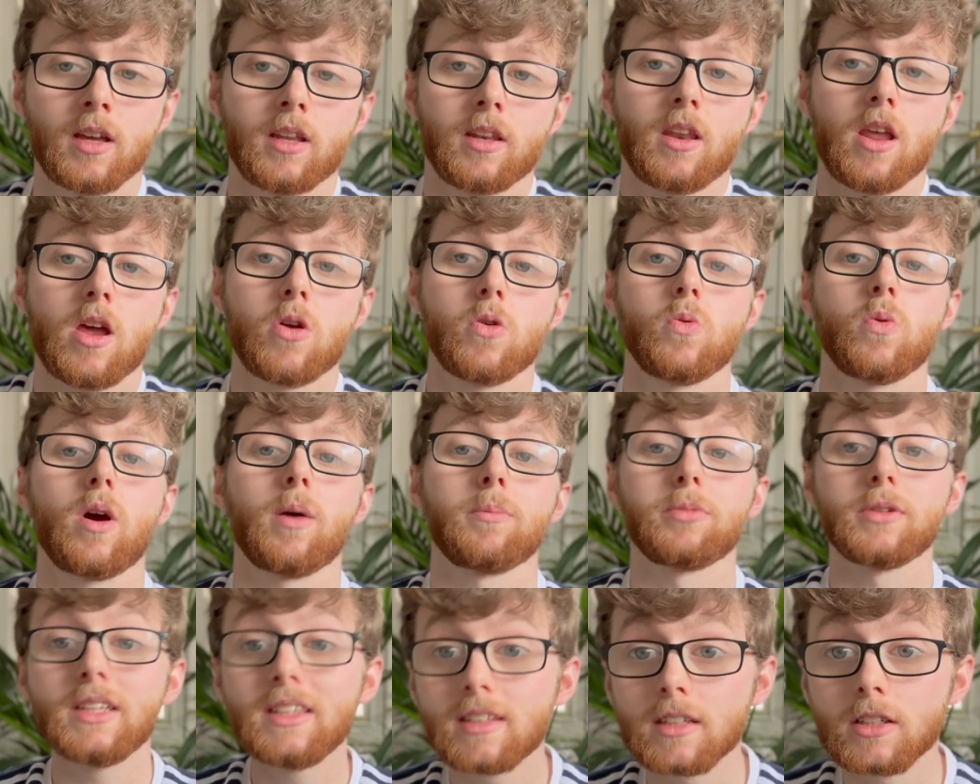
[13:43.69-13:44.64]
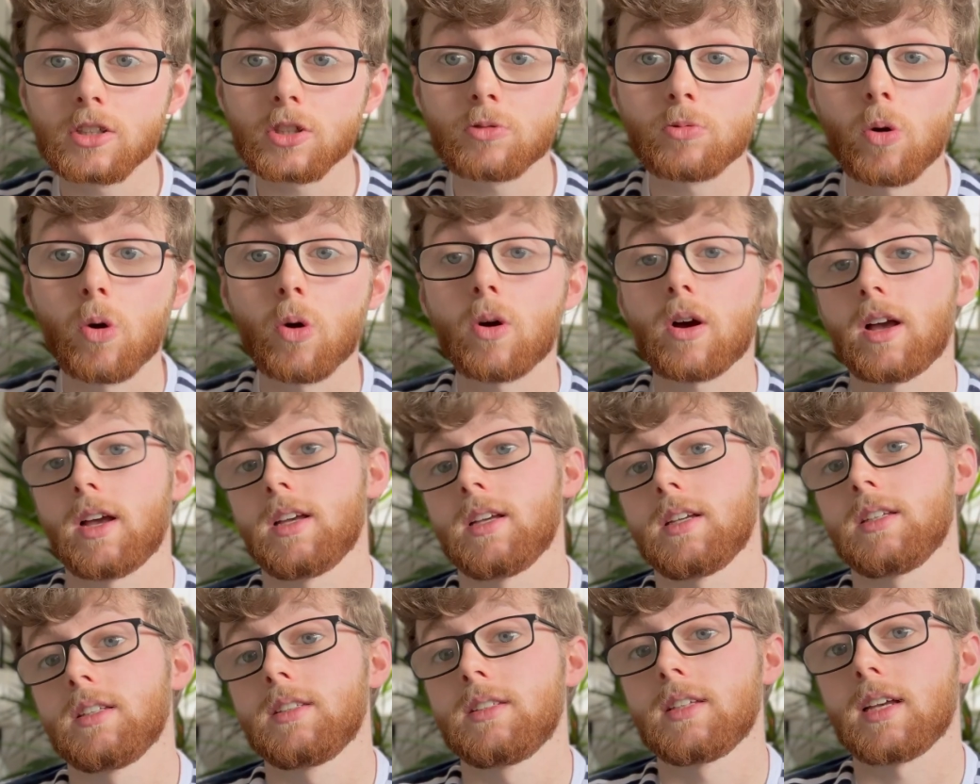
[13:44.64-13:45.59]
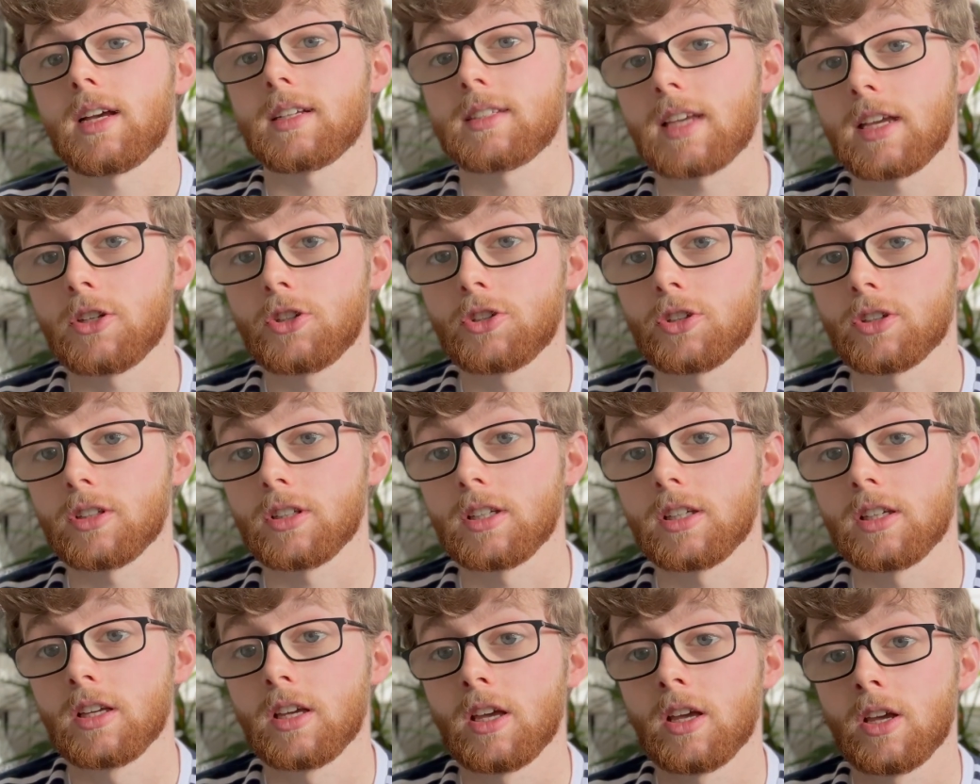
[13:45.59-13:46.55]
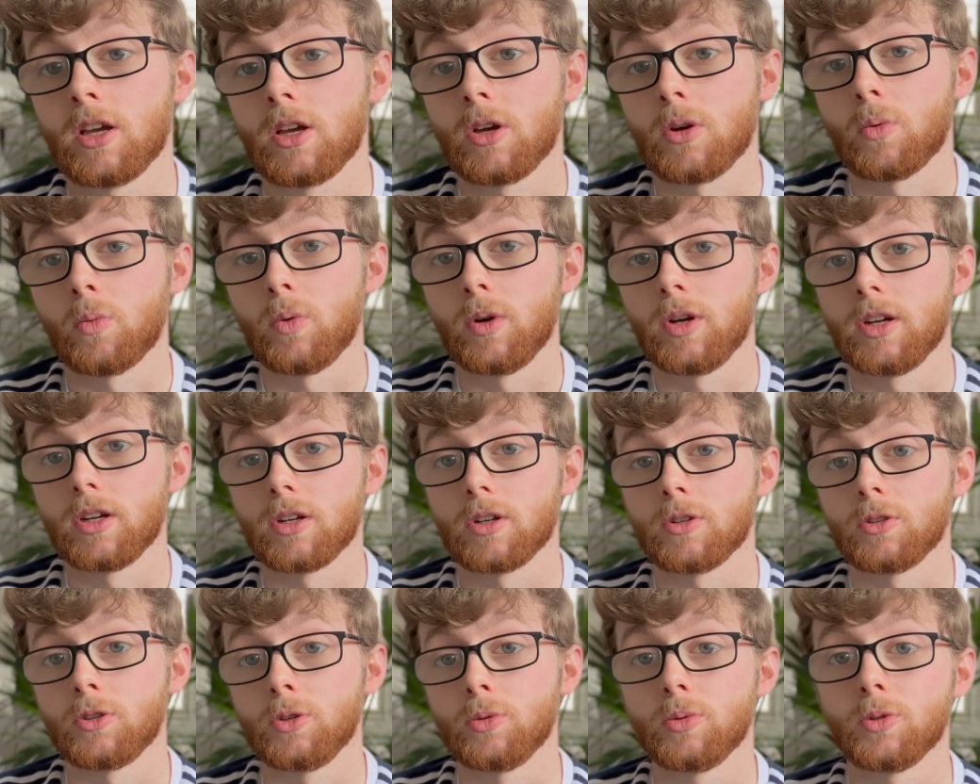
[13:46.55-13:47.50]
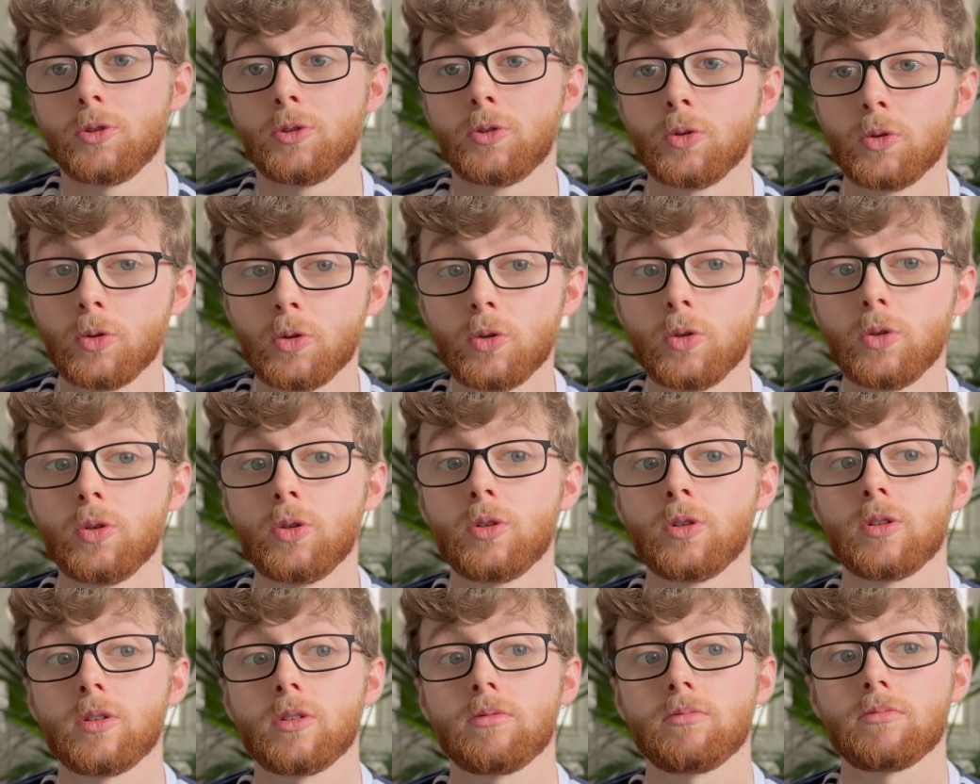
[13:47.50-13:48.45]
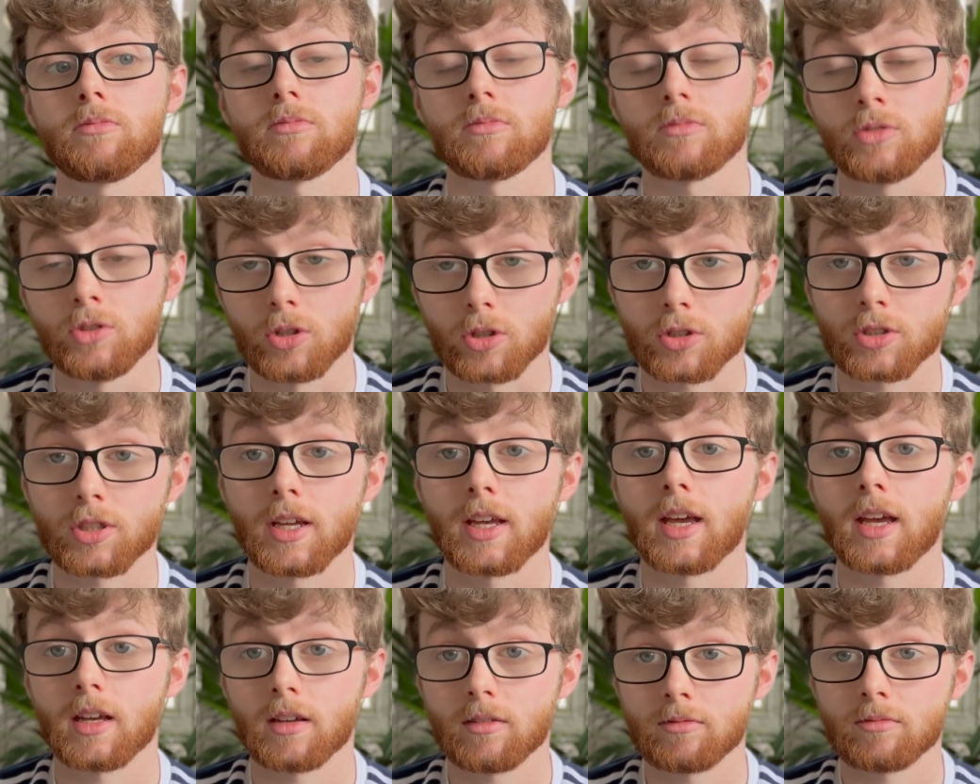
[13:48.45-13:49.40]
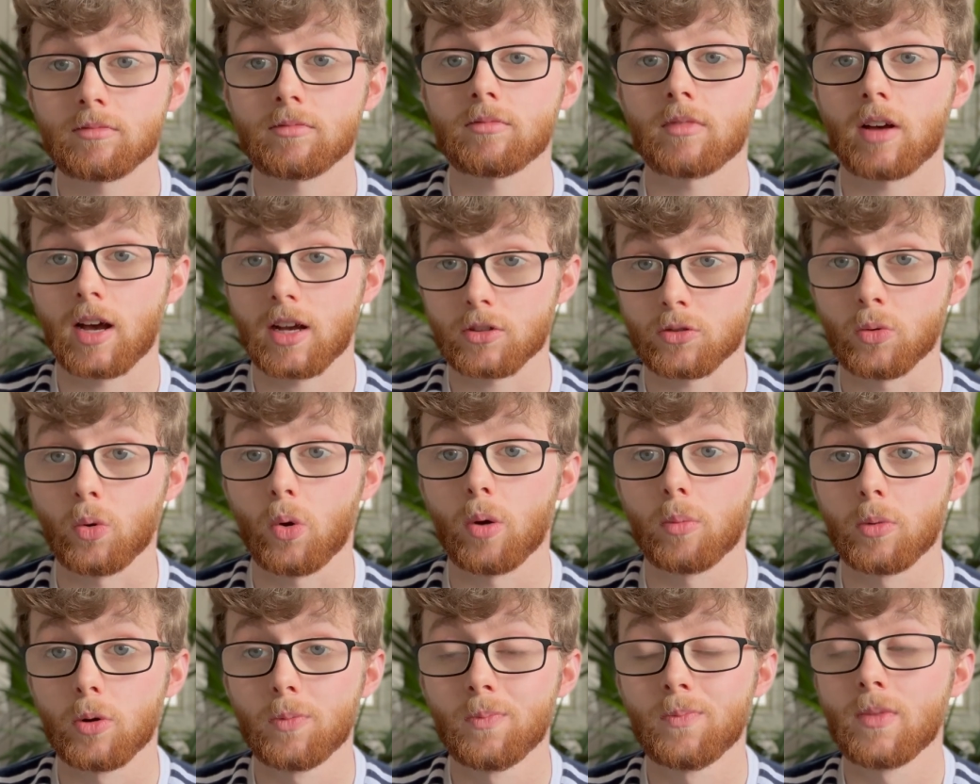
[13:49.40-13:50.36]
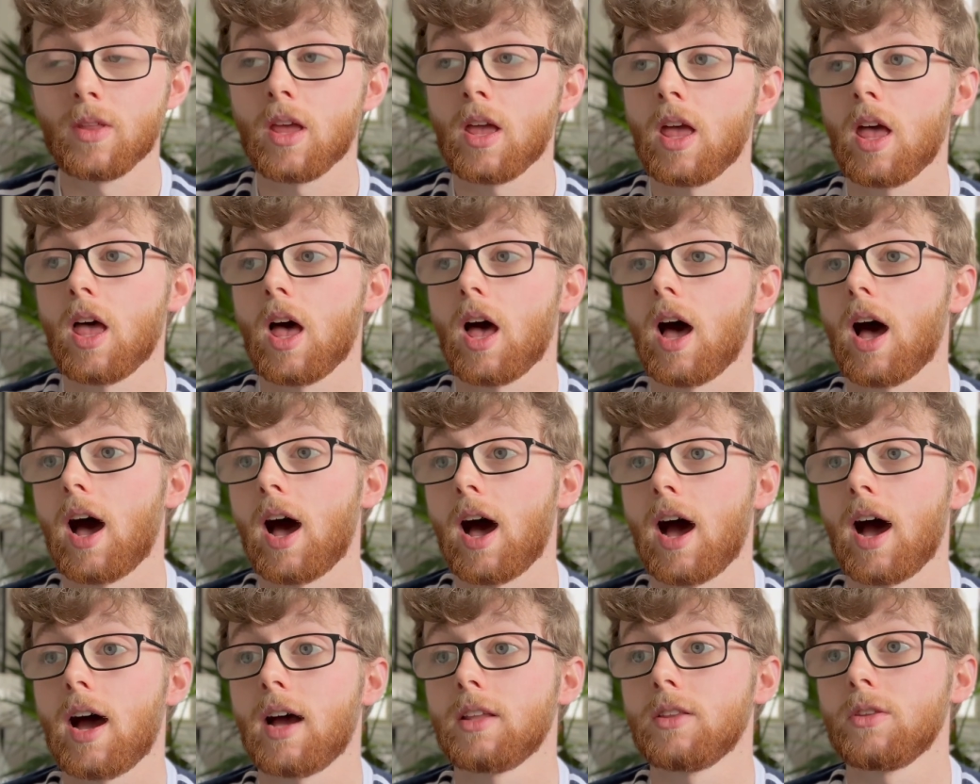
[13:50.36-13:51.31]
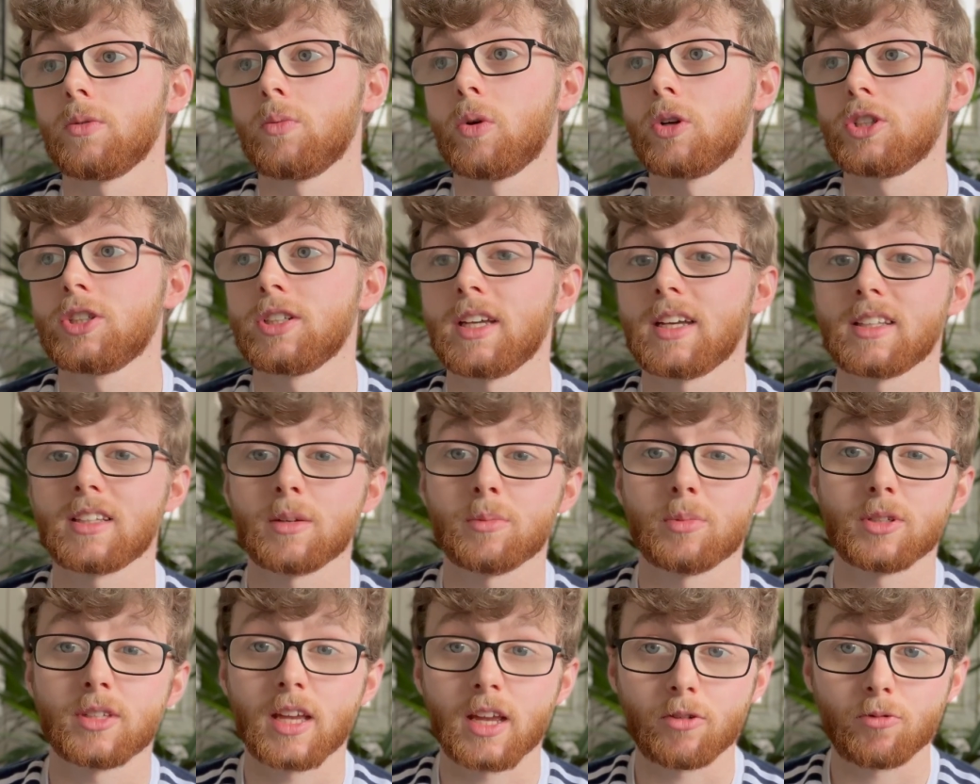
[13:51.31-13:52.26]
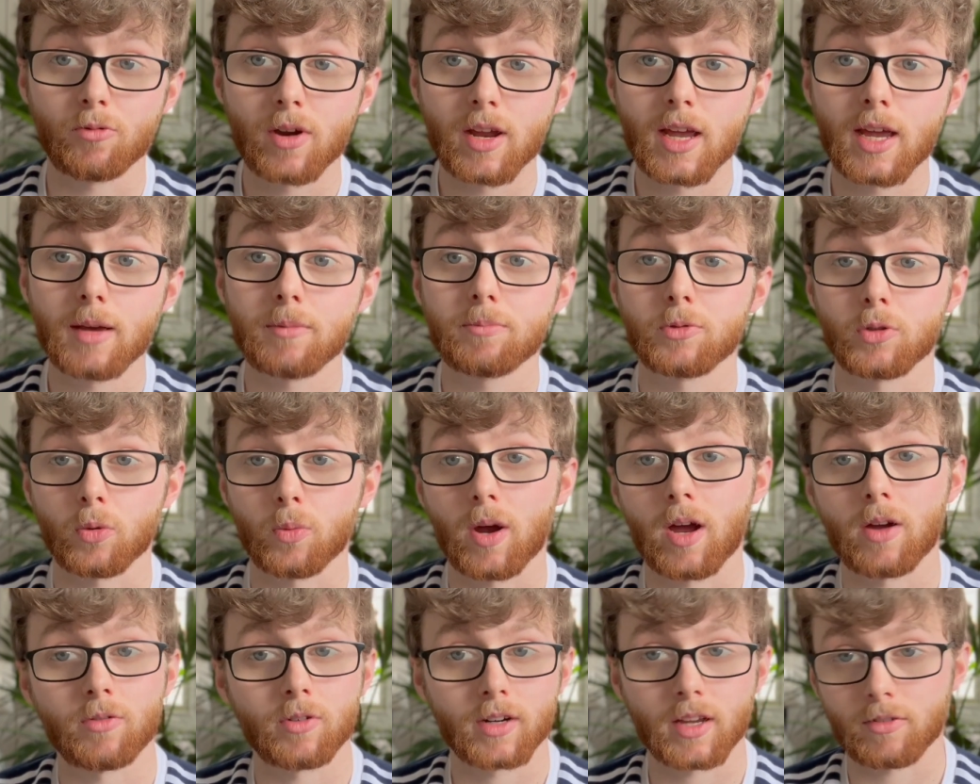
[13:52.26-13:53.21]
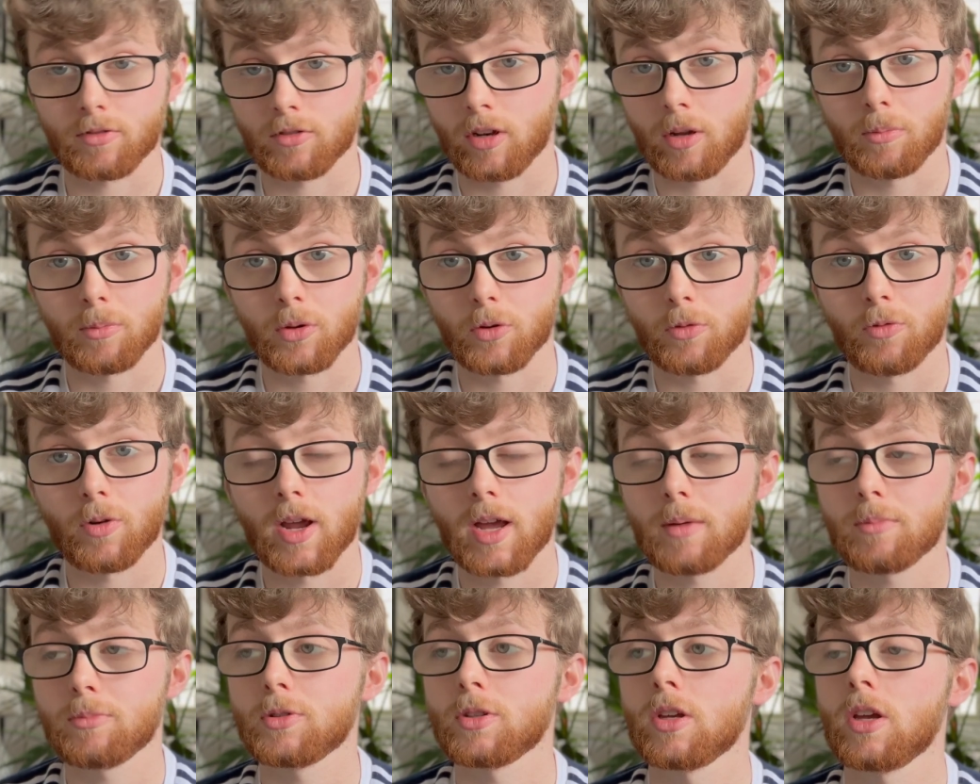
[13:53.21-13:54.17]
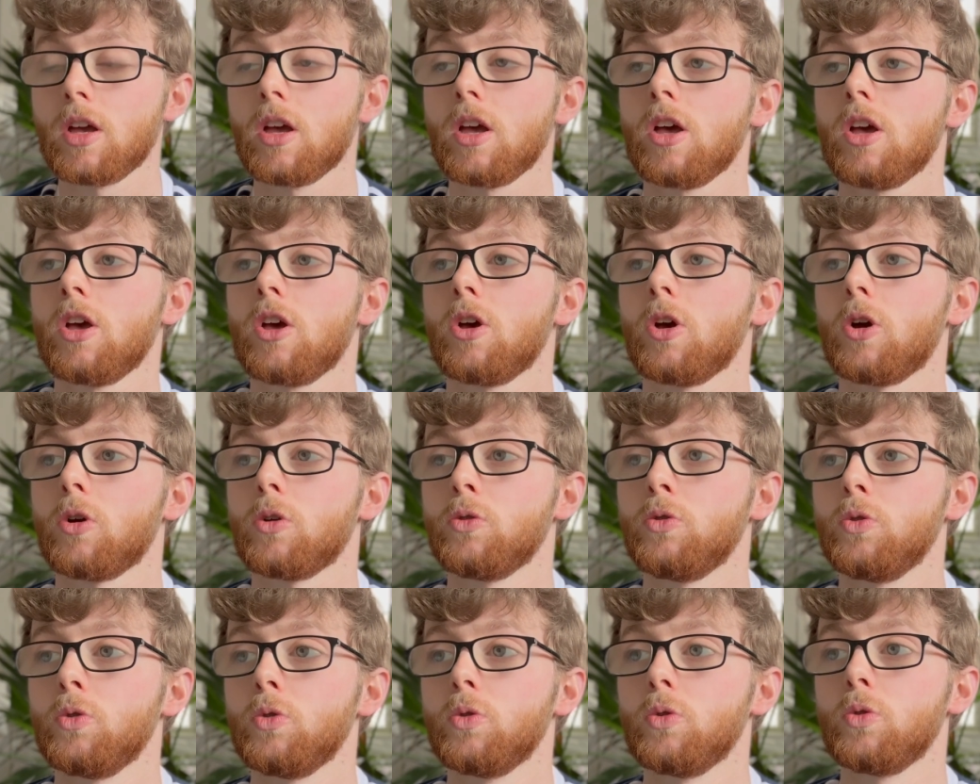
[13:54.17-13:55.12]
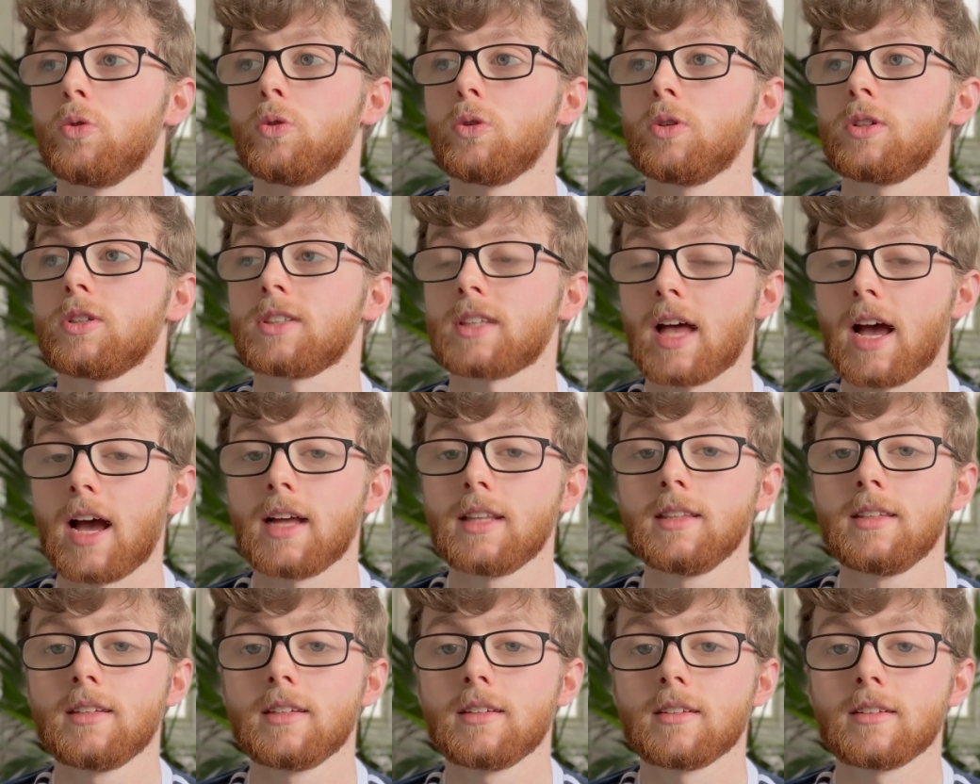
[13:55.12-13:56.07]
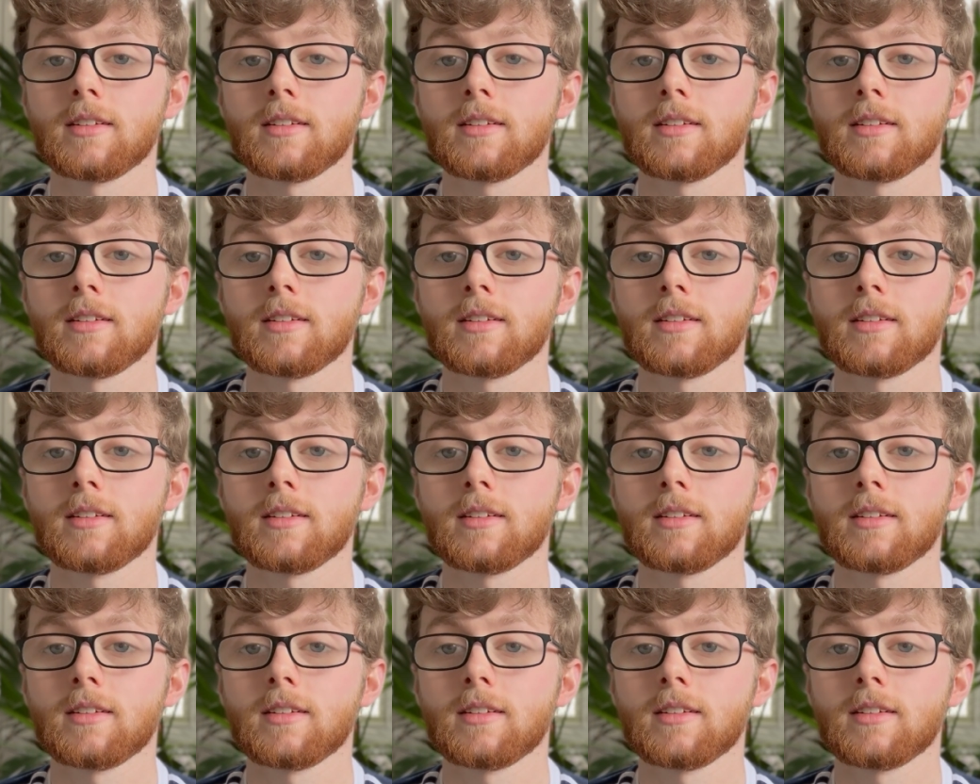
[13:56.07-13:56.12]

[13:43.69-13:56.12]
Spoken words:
Now, a breathing squat is essentially where you would do your set as normal, and once you get to about 10 reps or whatever given number of reps, you stand,